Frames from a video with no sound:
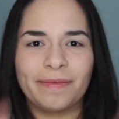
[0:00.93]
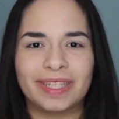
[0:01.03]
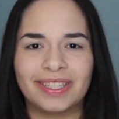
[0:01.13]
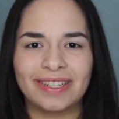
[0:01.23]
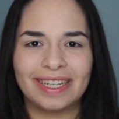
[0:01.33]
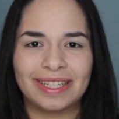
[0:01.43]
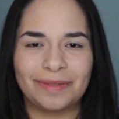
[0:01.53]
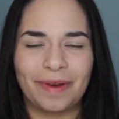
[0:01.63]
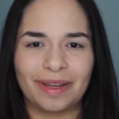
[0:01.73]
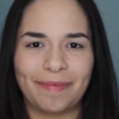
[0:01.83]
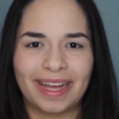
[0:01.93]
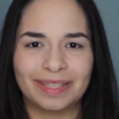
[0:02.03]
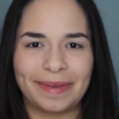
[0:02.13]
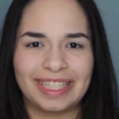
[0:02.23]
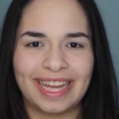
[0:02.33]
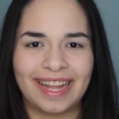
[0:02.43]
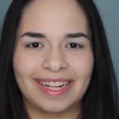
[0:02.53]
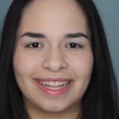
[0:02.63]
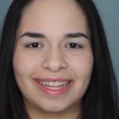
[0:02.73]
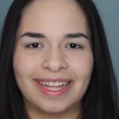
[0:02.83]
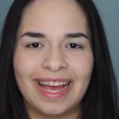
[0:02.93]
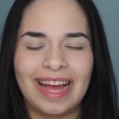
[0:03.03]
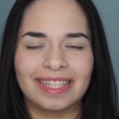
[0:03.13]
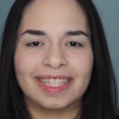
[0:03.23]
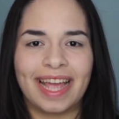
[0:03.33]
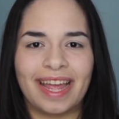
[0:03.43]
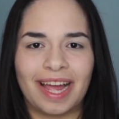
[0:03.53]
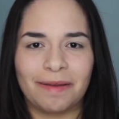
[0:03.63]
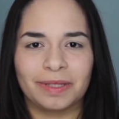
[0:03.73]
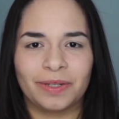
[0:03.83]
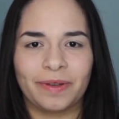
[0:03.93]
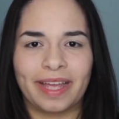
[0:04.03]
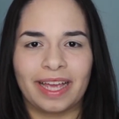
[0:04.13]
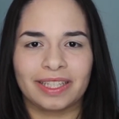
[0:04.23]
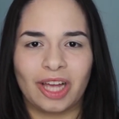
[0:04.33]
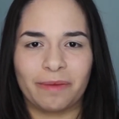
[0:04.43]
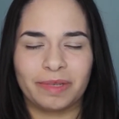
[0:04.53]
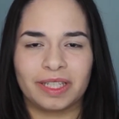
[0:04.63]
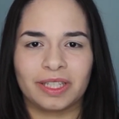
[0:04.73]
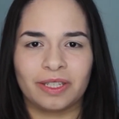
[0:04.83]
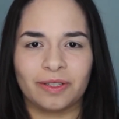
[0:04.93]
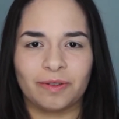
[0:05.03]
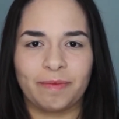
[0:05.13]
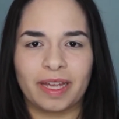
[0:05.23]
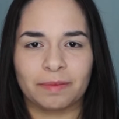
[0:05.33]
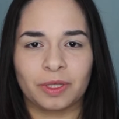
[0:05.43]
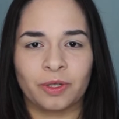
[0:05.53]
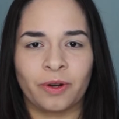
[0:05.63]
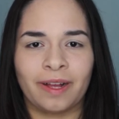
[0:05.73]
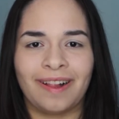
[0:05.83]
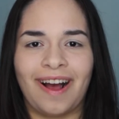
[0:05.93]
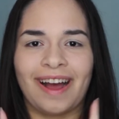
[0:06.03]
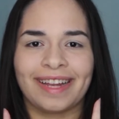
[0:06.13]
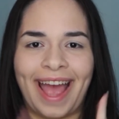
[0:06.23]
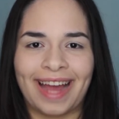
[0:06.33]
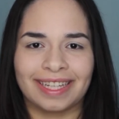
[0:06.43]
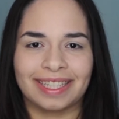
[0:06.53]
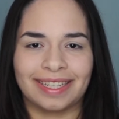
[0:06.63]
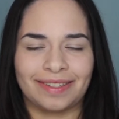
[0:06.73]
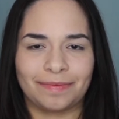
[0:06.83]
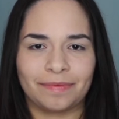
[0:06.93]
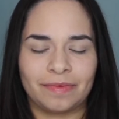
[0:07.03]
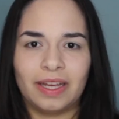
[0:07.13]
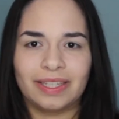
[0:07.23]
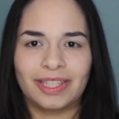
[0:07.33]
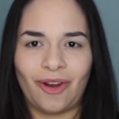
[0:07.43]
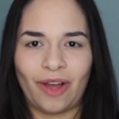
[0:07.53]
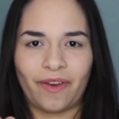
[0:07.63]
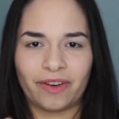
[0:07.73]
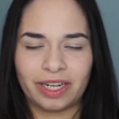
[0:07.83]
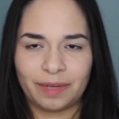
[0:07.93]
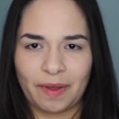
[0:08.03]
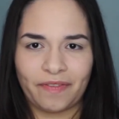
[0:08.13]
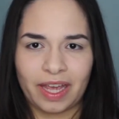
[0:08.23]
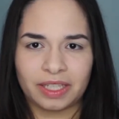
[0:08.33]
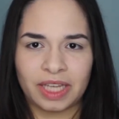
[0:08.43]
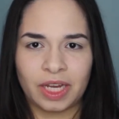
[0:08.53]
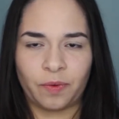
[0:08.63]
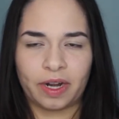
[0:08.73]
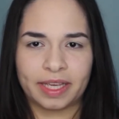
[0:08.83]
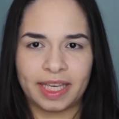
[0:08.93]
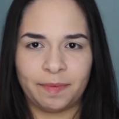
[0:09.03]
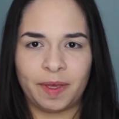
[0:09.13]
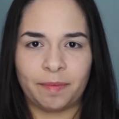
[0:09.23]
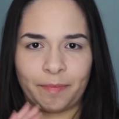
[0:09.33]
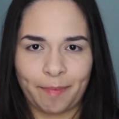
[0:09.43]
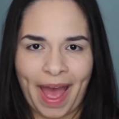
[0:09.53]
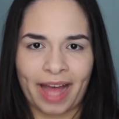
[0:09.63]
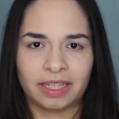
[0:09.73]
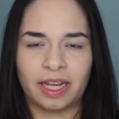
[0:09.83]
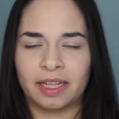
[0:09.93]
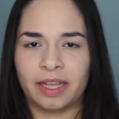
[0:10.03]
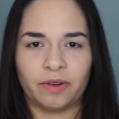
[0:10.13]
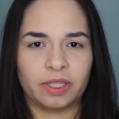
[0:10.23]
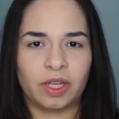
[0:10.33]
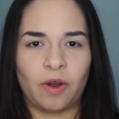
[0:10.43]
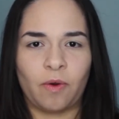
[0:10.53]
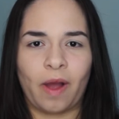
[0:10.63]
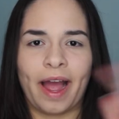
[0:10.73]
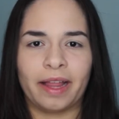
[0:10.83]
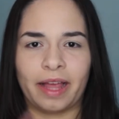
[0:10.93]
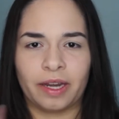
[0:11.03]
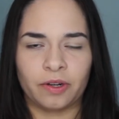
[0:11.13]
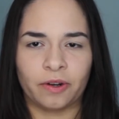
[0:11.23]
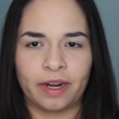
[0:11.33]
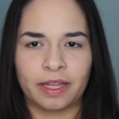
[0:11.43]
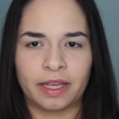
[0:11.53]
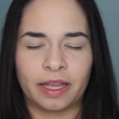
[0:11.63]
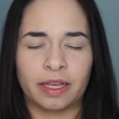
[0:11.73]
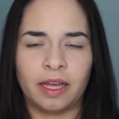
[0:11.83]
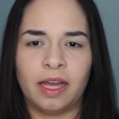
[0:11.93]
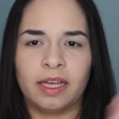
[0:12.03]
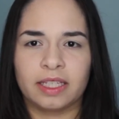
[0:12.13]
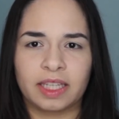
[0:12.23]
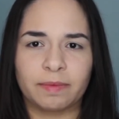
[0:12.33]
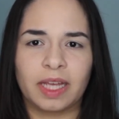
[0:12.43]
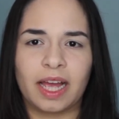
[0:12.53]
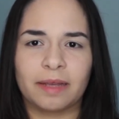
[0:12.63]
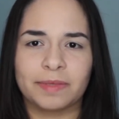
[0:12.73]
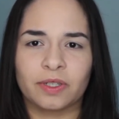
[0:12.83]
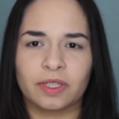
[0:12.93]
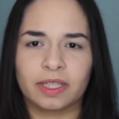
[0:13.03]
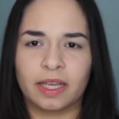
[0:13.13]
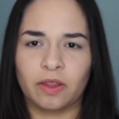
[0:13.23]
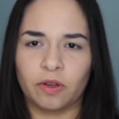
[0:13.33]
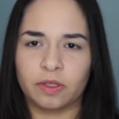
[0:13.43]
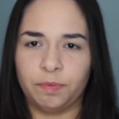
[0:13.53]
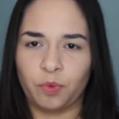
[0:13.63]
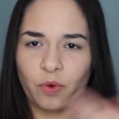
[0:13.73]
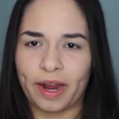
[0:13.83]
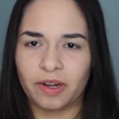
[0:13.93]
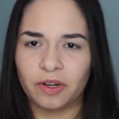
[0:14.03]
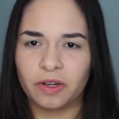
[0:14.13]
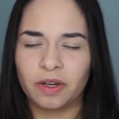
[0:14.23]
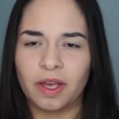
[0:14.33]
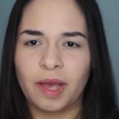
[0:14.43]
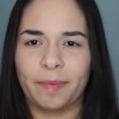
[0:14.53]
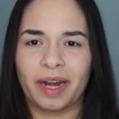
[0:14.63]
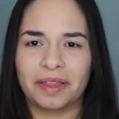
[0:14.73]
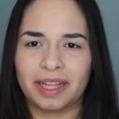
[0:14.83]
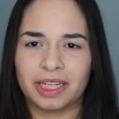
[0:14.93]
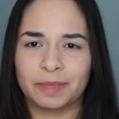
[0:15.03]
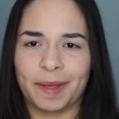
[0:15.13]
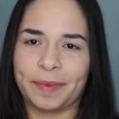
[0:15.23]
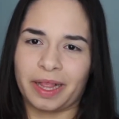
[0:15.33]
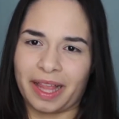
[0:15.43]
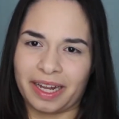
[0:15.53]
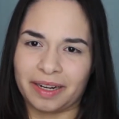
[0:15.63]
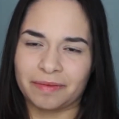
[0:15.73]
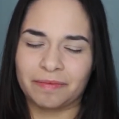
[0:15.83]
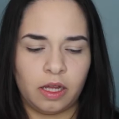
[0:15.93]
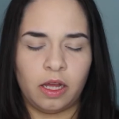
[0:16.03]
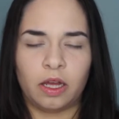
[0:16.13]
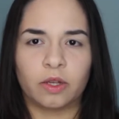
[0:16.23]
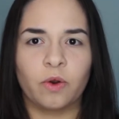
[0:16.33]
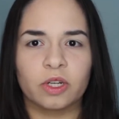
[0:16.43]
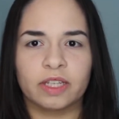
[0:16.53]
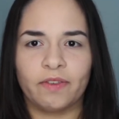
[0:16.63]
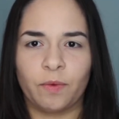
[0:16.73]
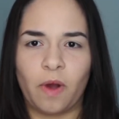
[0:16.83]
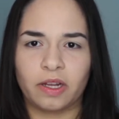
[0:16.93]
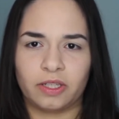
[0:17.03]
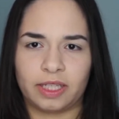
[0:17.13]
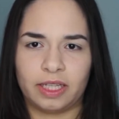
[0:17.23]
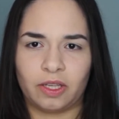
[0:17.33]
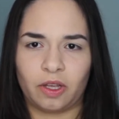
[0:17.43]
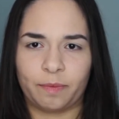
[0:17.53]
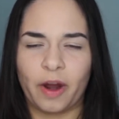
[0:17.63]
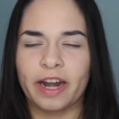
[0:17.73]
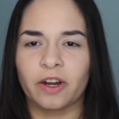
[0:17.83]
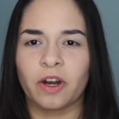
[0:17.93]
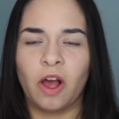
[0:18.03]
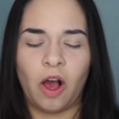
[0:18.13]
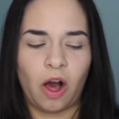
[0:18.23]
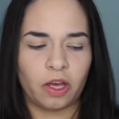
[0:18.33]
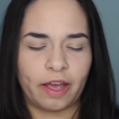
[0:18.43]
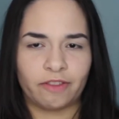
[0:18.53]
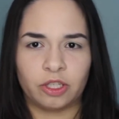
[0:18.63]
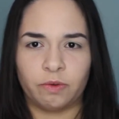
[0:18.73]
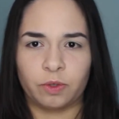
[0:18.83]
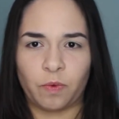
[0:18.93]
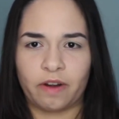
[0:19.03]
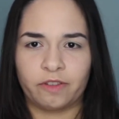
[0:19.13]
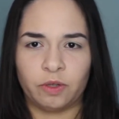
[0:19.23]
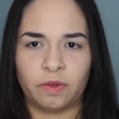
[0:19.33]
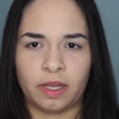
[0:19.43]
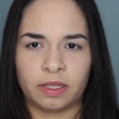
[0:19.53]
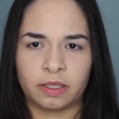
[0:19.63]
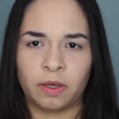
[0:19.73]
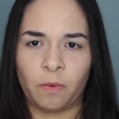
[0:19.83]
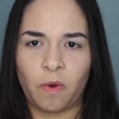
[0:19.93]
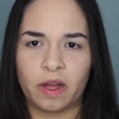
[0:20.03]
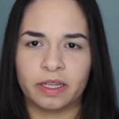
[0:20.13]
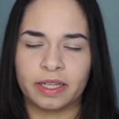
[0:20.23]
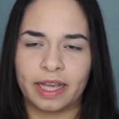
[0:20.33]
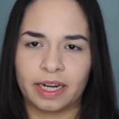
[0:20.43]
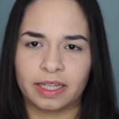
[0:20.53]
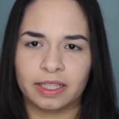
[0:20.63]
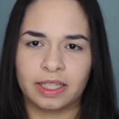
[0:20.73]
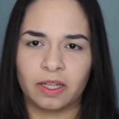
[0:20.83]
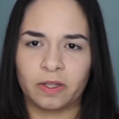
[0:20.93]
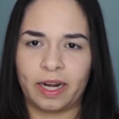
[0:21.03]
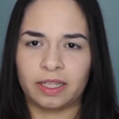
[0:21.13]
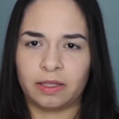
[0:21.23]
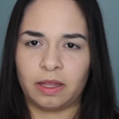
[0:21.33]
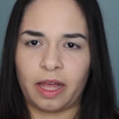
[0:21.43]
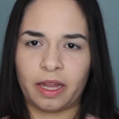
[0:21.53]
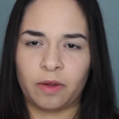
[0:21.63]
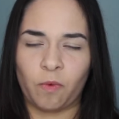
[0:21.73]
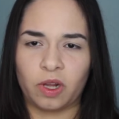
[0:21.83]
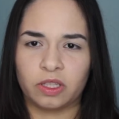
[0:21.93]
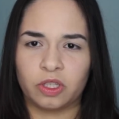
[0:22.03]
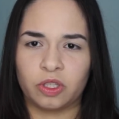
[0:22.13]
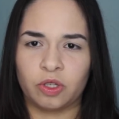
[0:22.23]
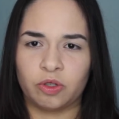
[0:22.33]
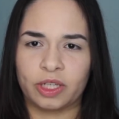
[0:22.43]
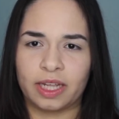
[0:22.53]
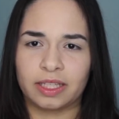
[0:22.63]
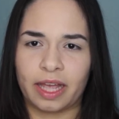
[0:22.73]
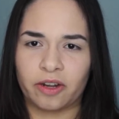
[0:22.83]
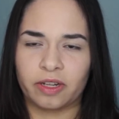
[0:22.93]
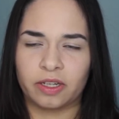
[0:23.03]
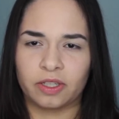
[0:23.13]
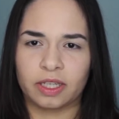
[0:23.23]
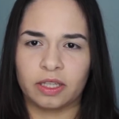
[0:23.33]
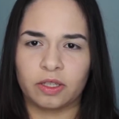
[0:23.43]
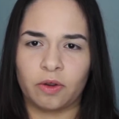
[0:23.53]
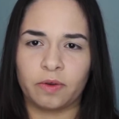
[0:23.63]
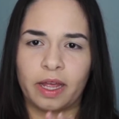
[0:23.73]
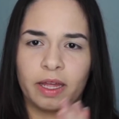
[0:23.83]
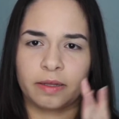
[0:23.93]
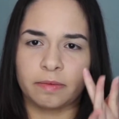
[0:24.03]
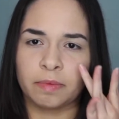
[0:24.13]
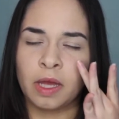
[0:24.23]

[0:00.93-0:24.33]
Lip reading: mysteries, welcome back to my channel. Today I am doing a Zombies 2 makeup tutorial on Addison. So I've already done my face and you want to keep it matte. There is no highlighter or anything. Sometimes her skin looks brighter, but I think that just might be the lighting. Of course, if you want your skin to look brighter, all you have to do is one of two things. One, get a concealer that is light 1 to 2 shades lighter than your skin tone and